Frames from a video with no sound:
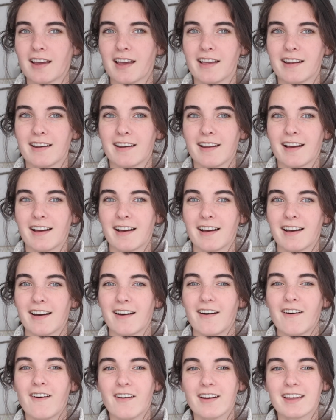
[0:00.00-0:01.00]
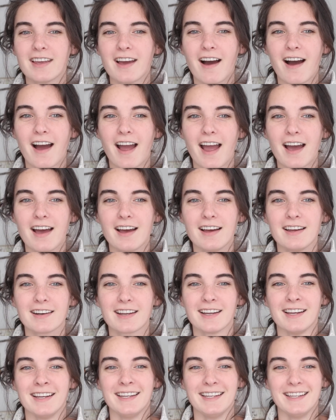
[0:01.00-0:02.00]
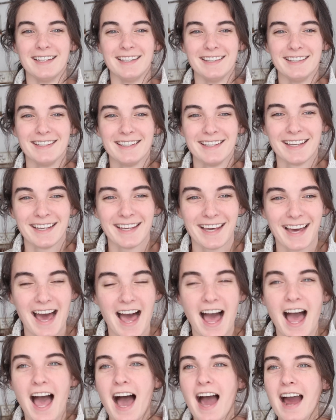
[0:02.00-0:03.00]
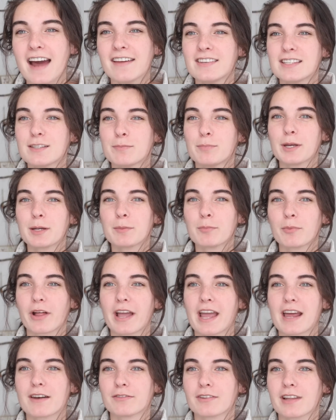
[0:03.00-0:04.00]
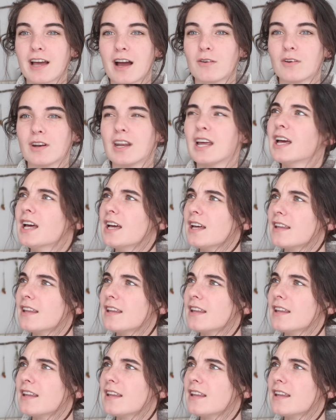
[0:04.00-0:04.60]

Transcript: And oh yeah, I had this big plan for that one.